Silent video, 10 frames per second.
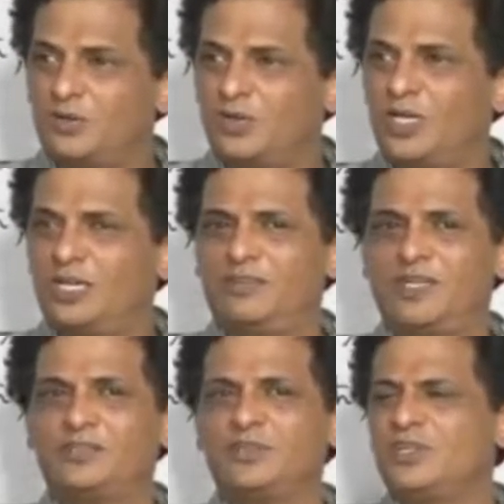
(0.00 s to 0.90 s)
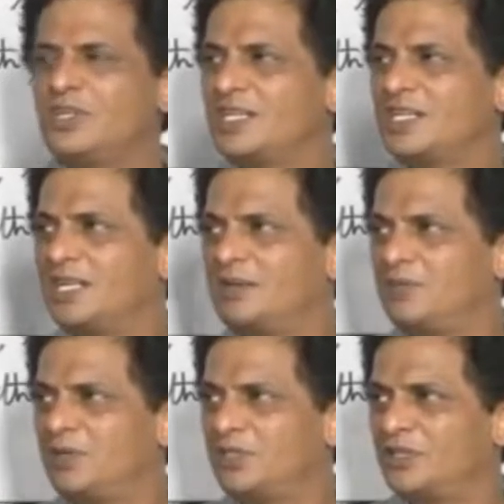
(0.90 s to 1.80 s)
Only when you come
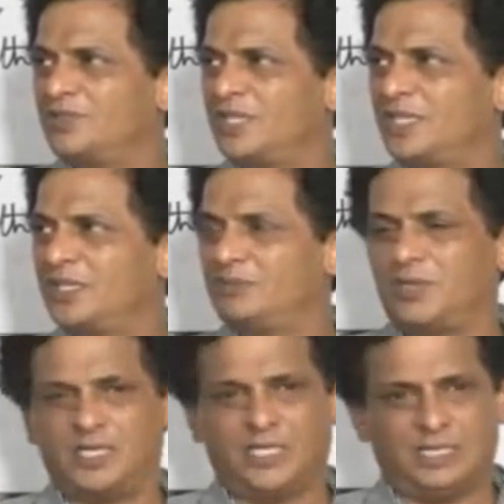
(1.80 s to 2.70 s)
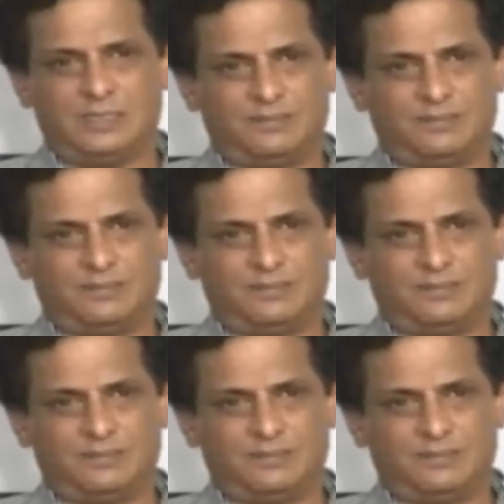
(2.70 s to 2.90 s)
out of the dead body.